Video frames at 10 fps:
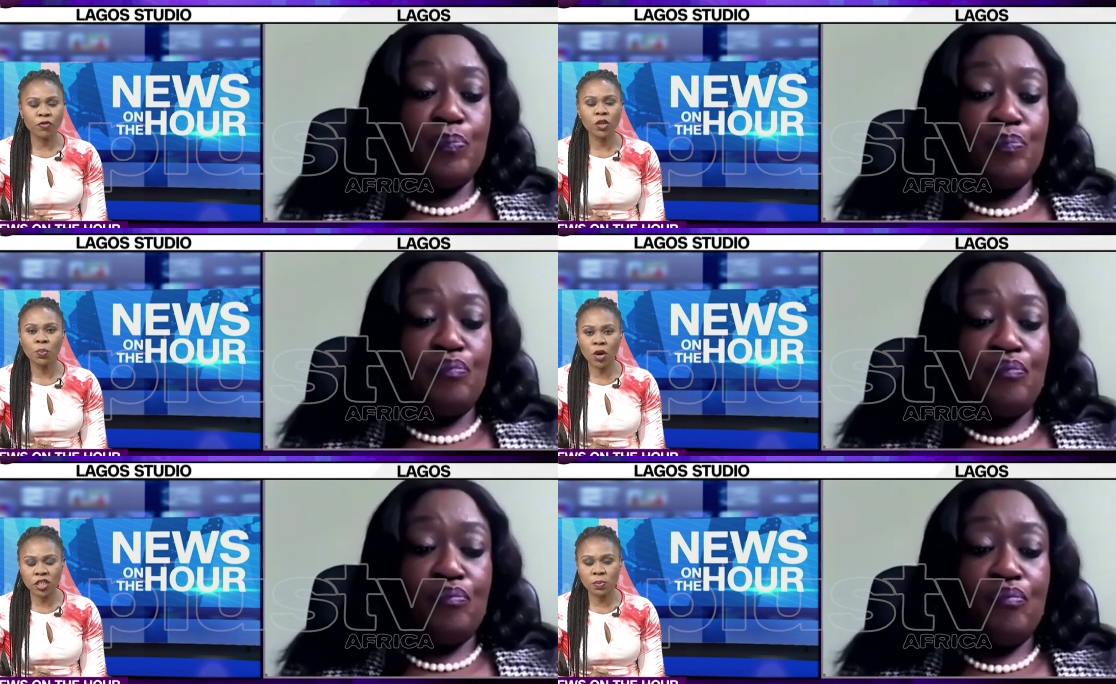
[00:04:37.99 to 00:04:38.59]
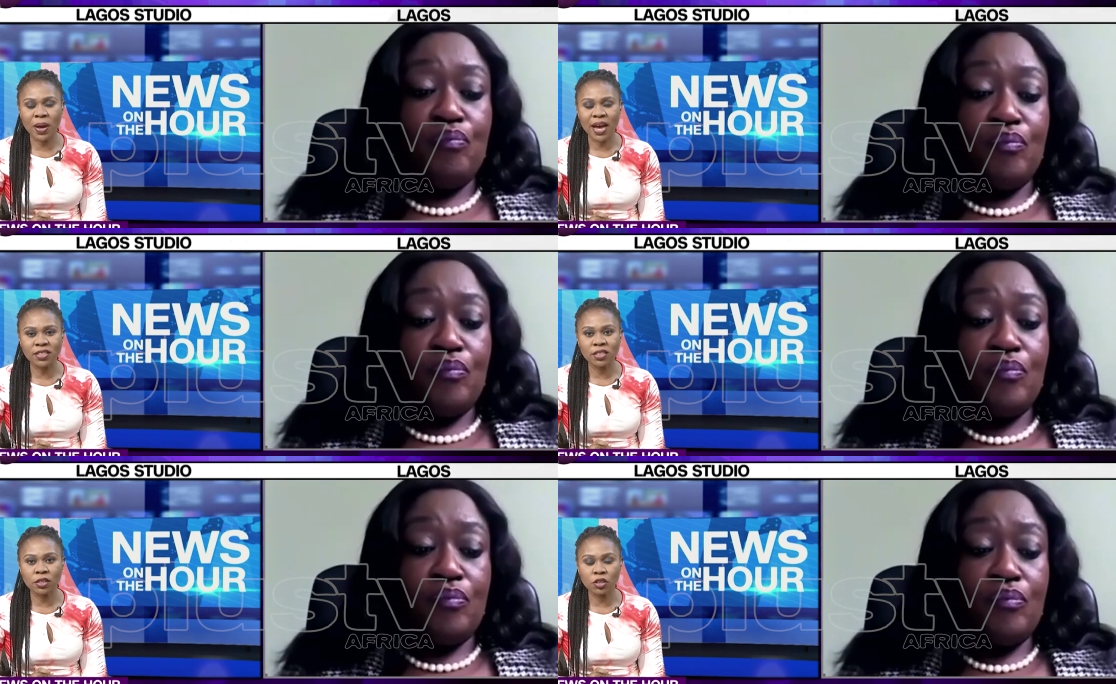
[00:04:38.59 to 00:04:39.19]
Speaker 1: For the most
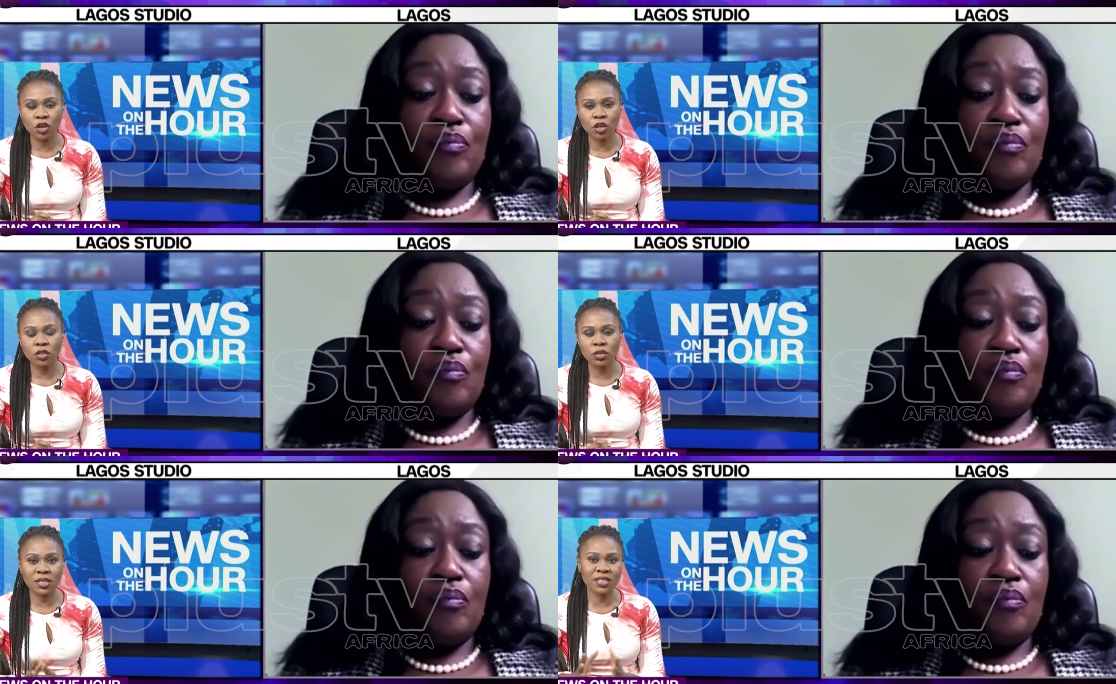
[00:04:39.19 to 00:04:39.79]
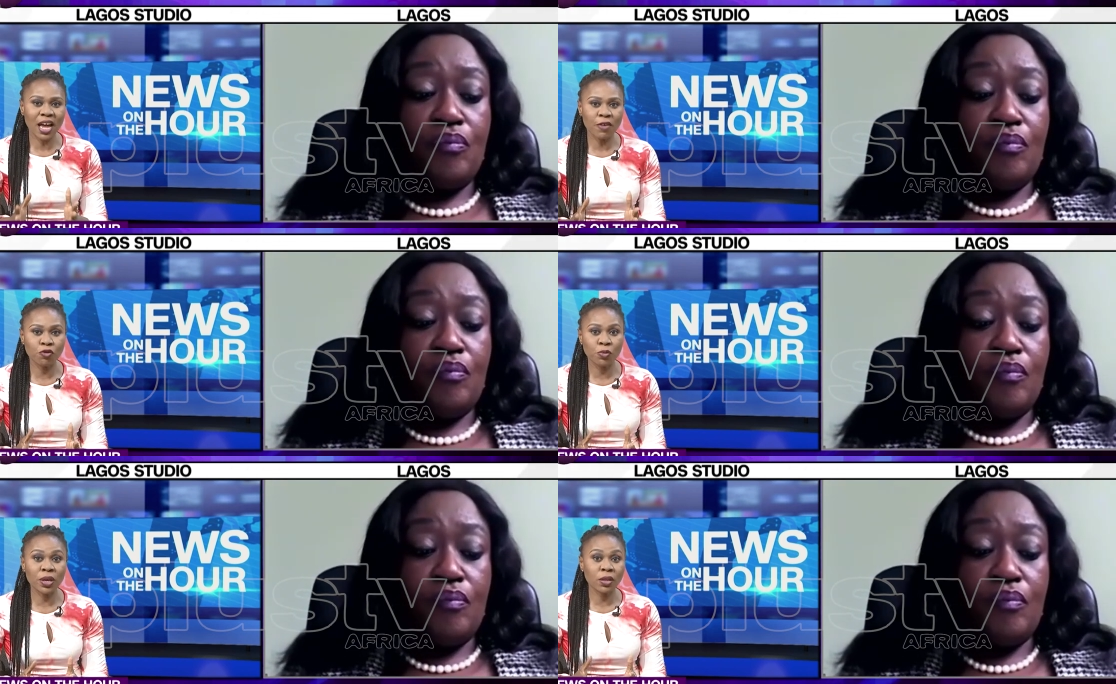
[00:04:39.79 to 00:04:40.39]
part, the
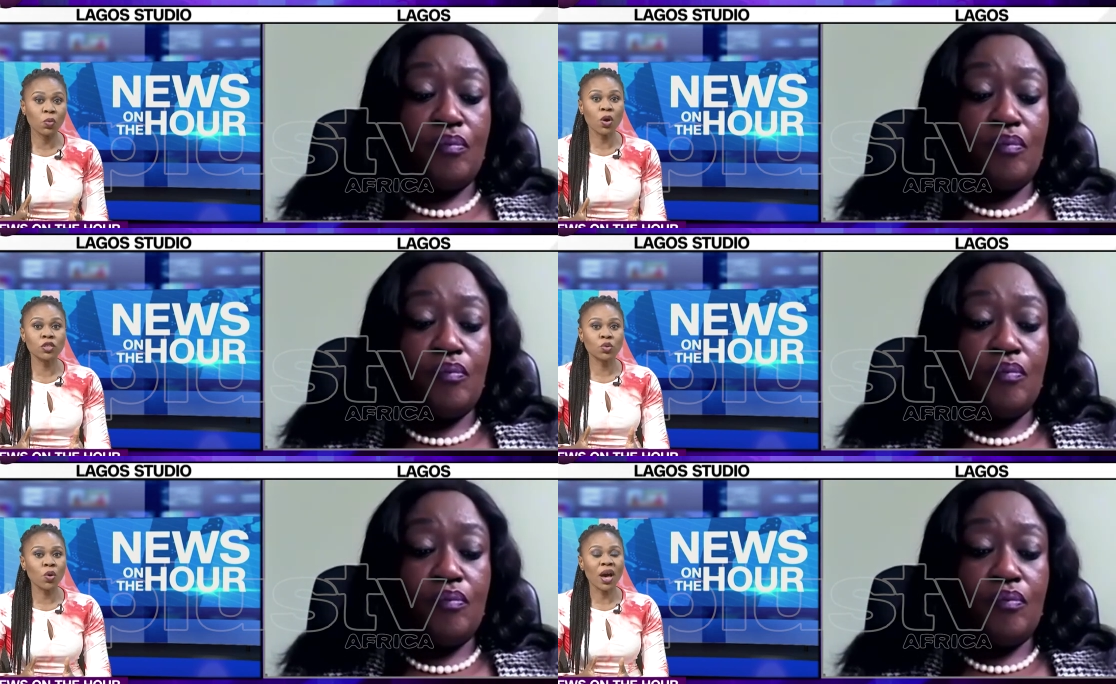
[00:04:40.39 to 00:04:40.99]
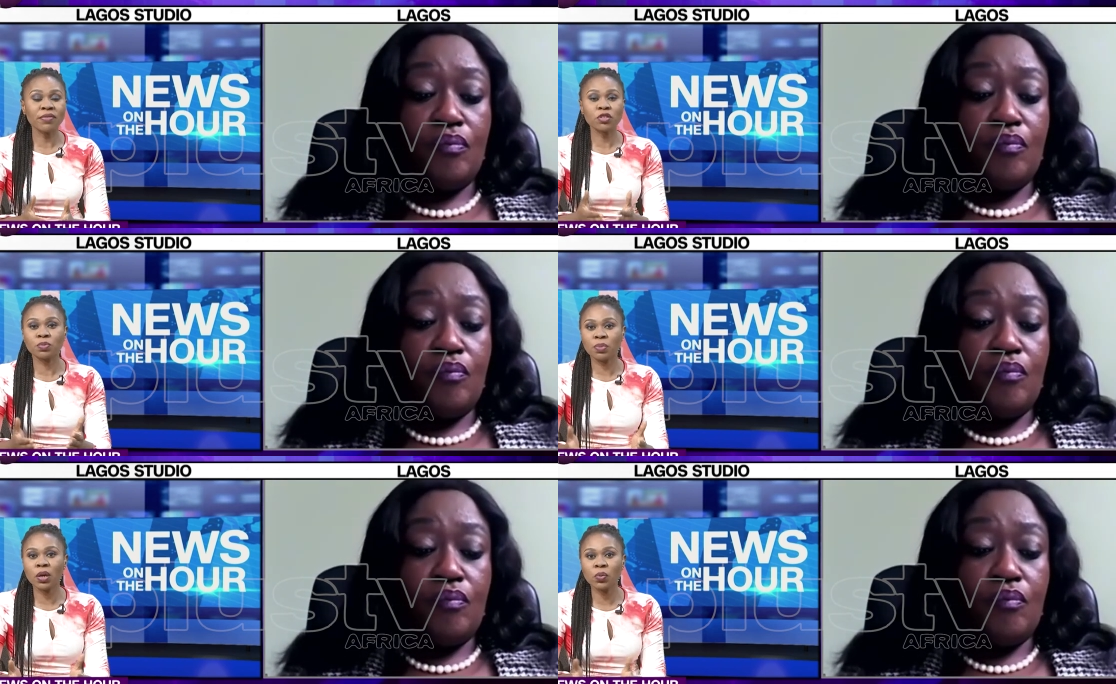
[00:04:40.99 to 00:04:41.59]
staff will be the ones who have to
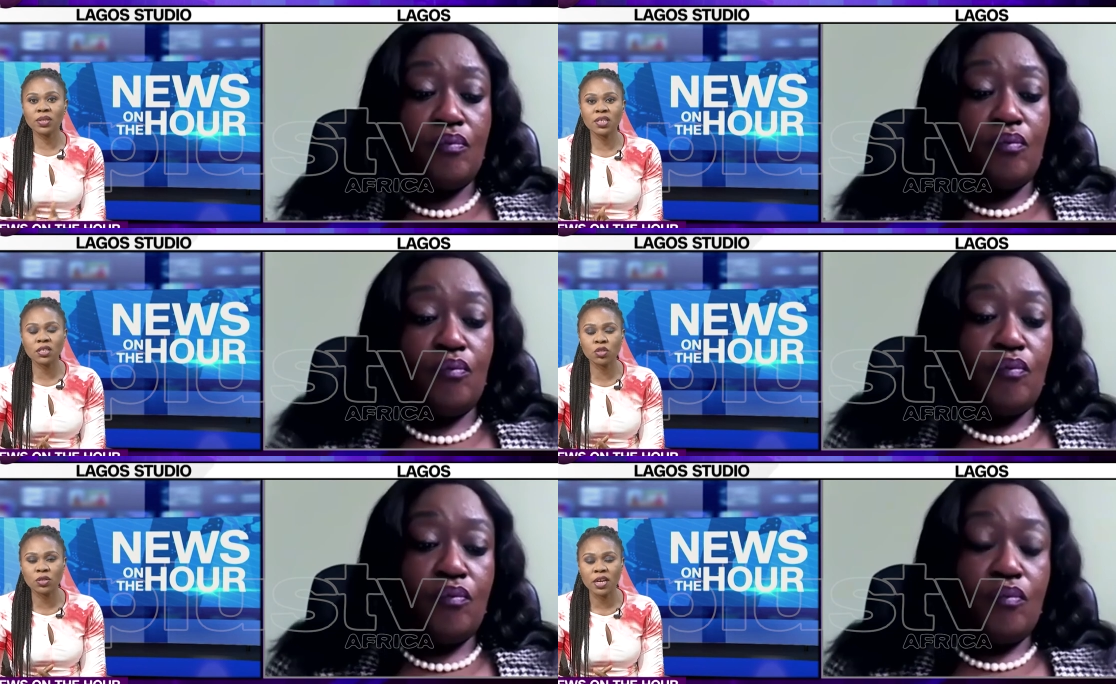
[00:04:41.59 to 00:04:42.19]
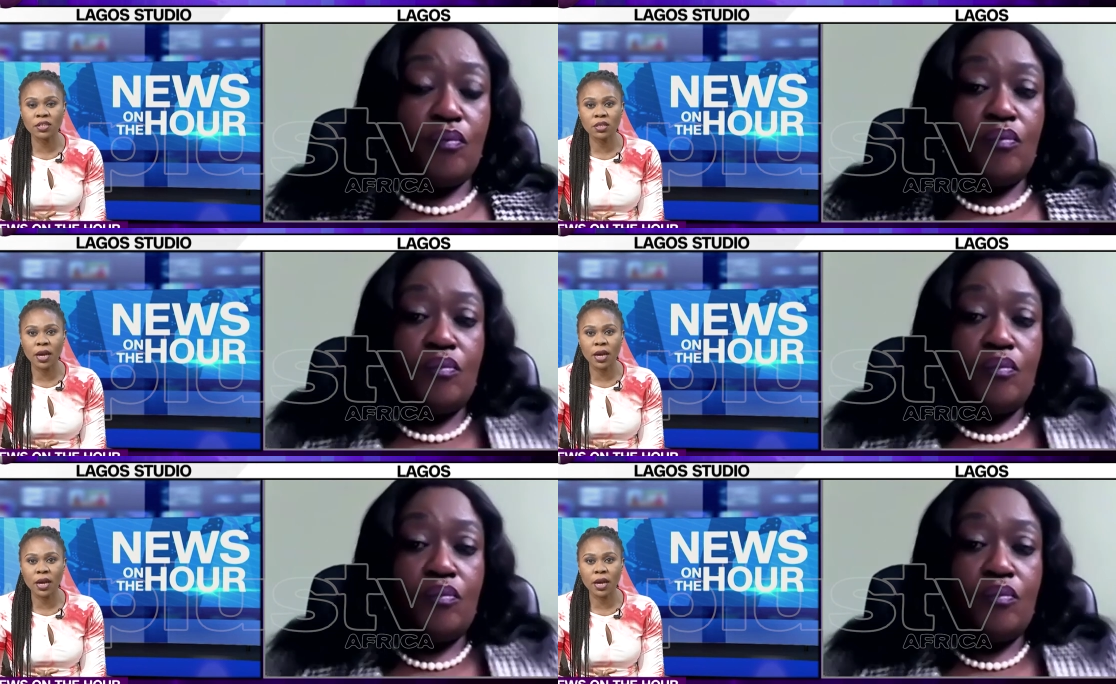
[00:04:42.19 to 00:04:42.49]
be with these students,